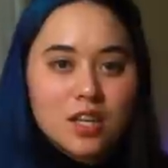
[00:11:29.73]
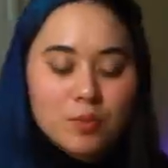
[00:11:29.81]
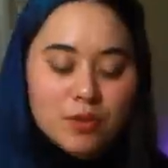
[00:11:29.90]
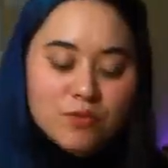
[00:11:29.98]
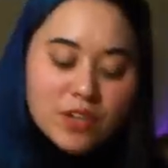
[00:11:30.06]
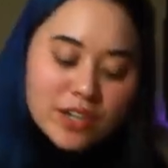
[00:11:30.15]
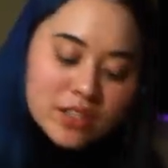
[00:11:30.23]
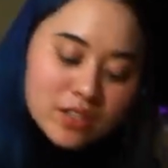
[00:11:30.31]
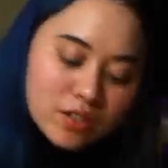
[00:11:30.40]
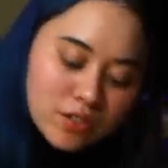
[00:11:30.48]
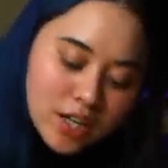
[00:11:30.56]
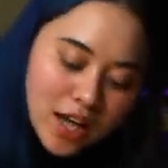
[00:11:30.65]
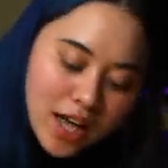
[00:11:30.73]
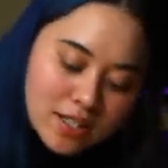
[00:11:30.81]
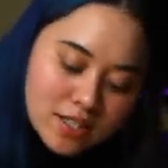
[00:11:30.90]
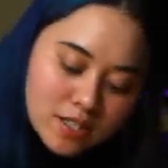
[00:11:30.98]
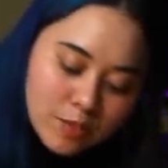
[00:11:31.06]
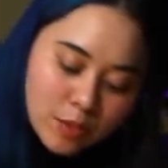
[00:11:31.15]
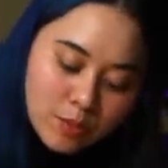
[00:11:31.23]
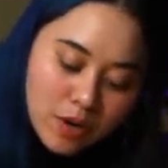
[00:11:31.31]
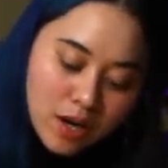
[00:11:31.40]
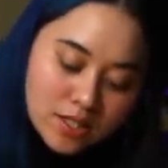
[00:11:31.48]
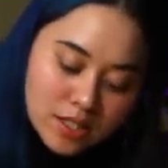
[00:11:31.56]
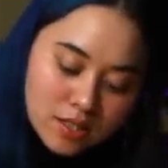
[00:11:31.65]
But very little that asks about
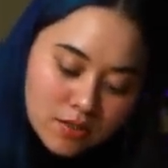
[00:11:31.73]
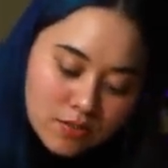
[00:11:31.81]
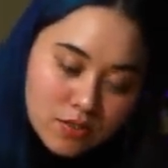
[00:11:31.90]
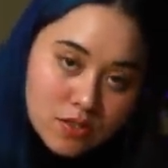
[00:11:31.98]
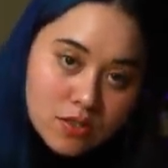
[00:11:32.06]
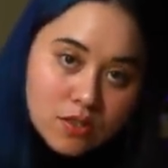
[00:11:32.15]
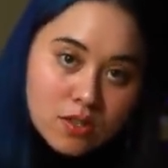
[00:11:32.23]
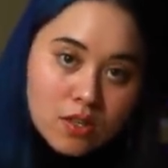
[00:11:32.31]
positives.